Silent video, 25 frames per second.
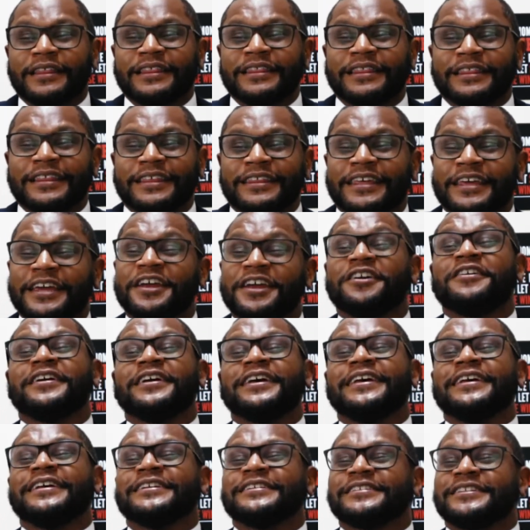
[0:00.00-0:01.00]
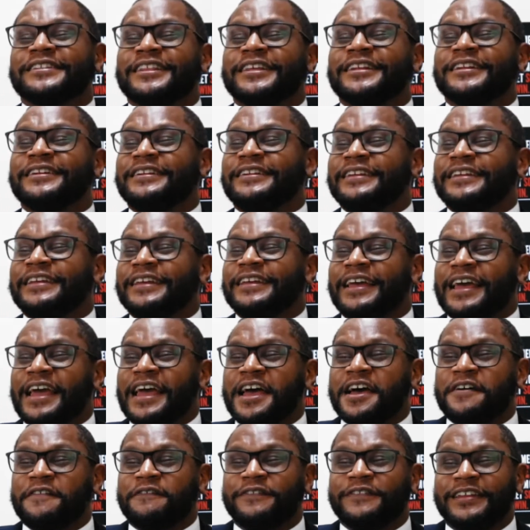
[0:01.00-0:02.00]
here is the
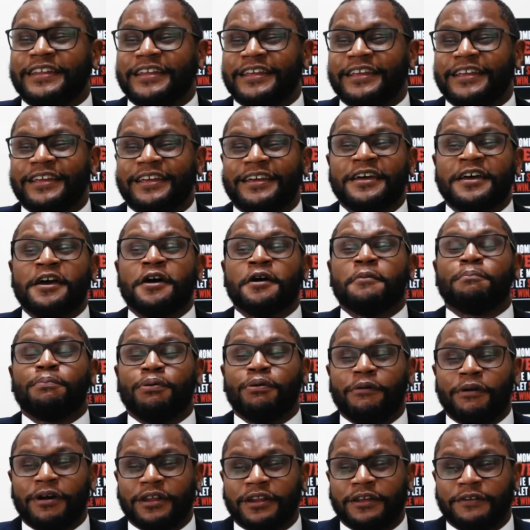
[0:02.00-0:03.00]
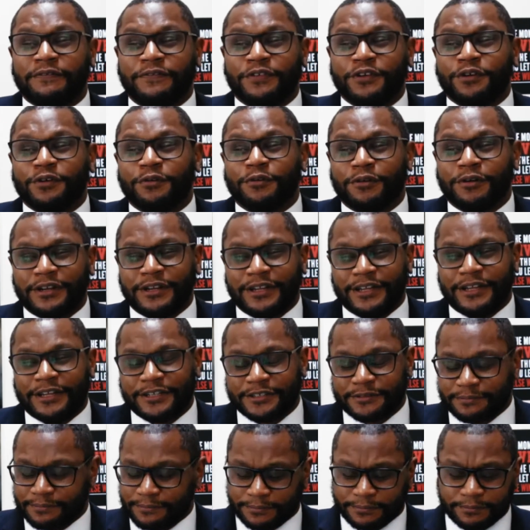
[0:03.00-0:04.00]
DFD point of view on this.
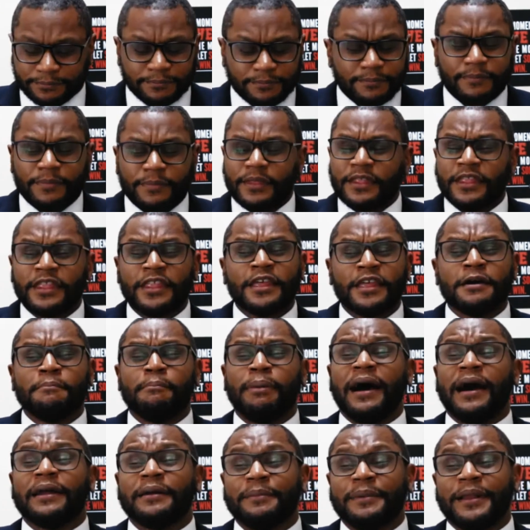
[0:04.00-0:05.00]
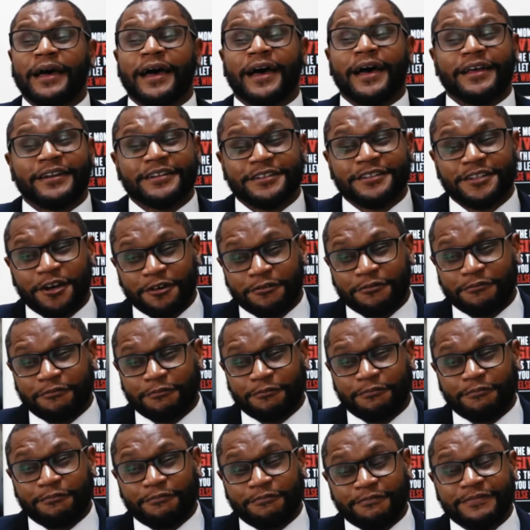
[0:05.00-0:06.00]
Bottom line, don't
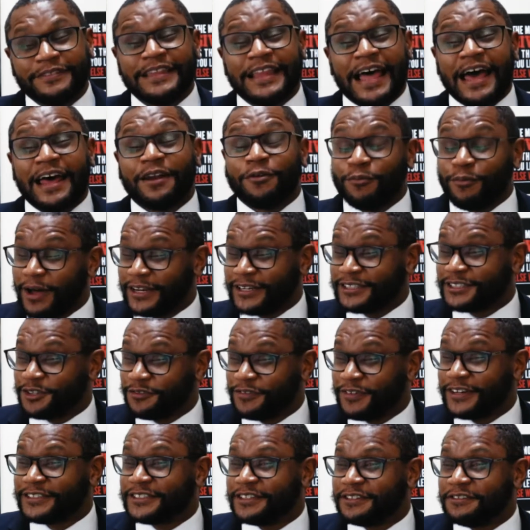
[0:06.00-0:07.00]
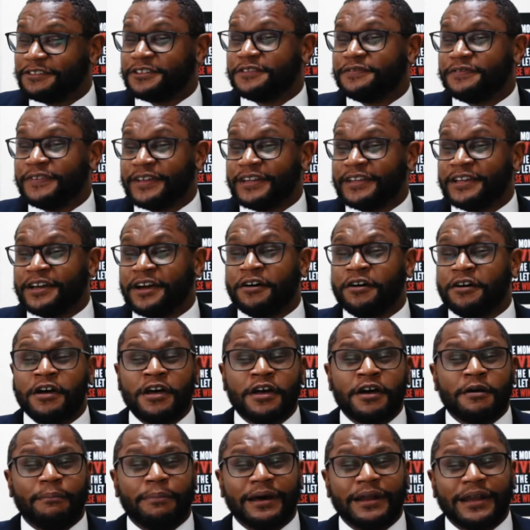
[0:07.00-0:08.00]
not watch the rest of this video,
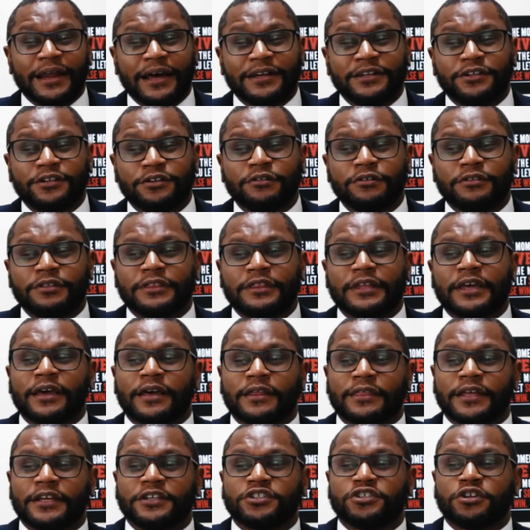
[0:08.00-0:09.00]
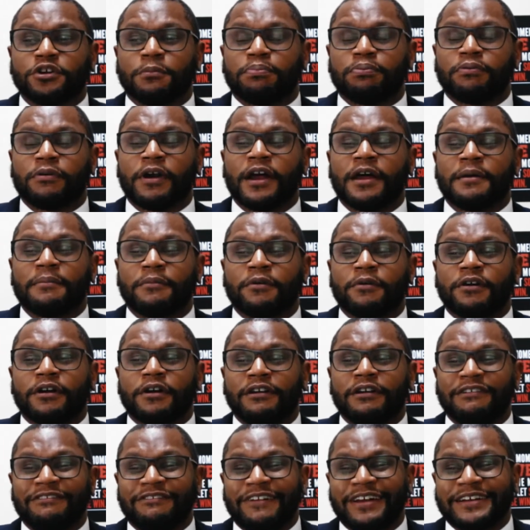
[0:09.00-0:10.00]
but I do think that your
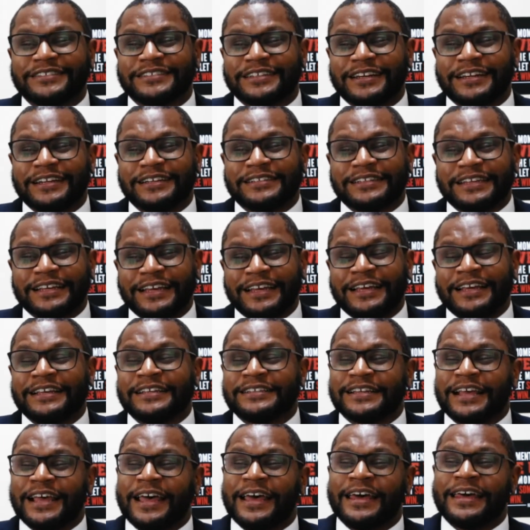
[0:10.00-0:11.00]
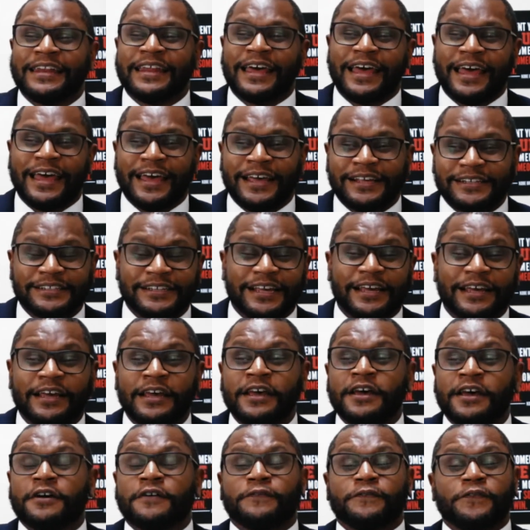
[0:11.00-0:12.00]
primary residence is an asset.
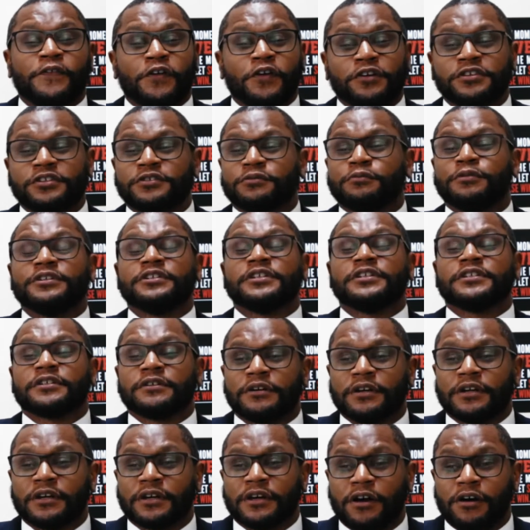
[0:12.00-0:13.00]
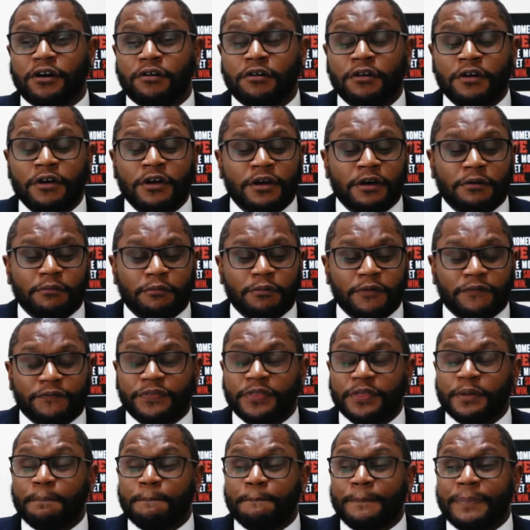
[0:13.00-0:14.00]
First, we're just going to go with
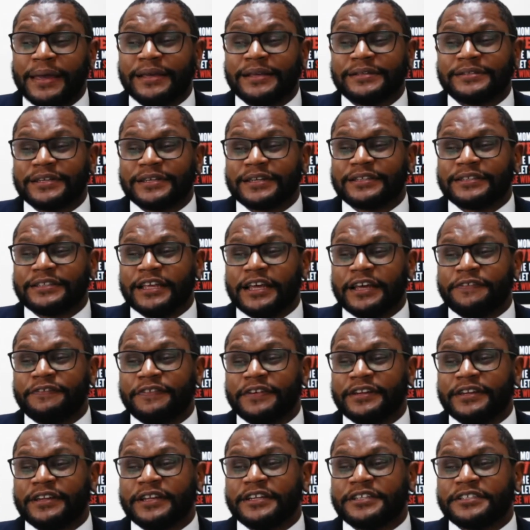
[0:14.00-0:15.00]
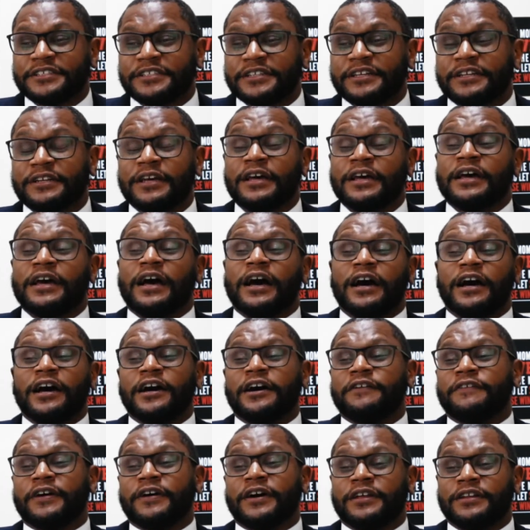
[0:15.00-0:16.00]
the basic definition
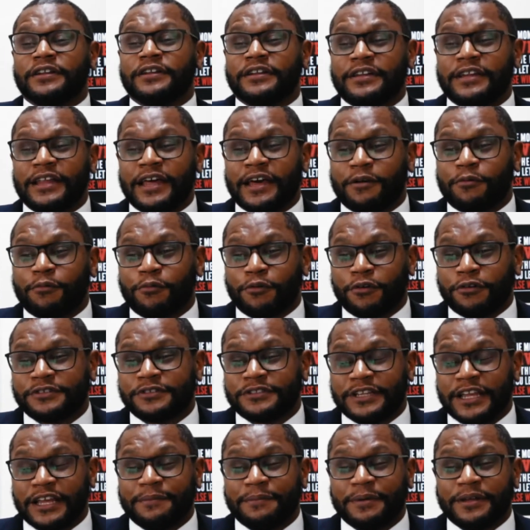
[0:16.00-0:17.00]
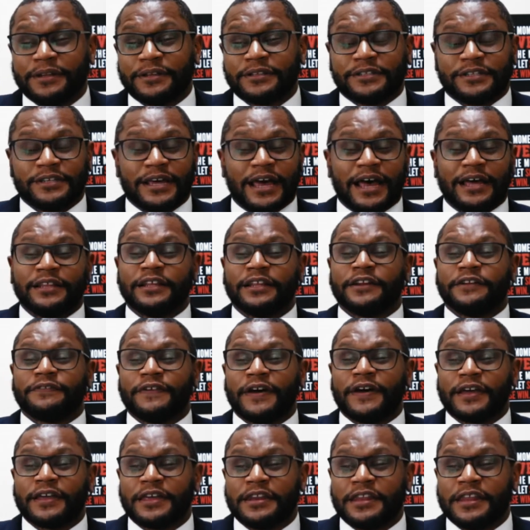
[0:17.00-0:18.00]
of a net worth statement. To identify
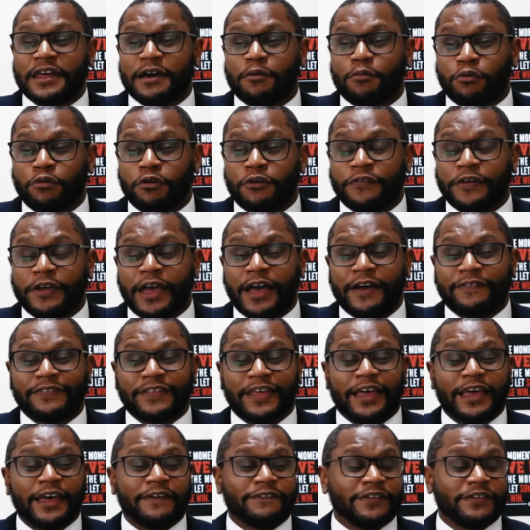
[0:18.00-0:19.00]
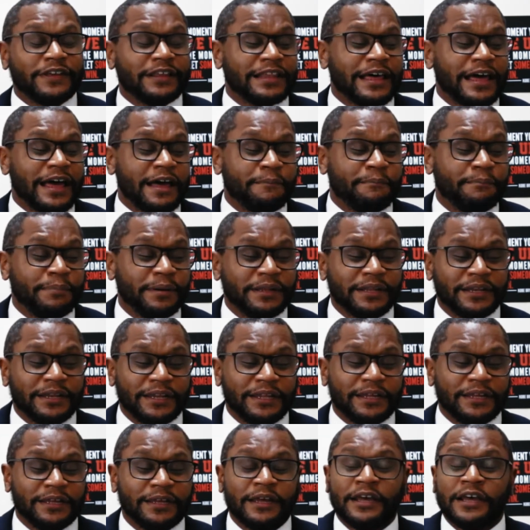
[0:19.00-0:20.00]
your net worth, you have to have your
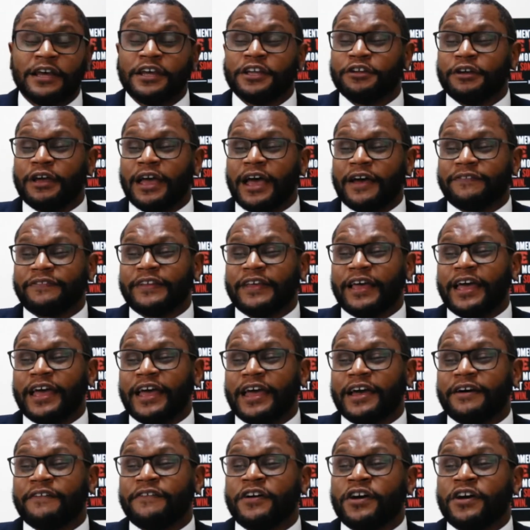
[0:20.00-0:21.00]
liability, you have to have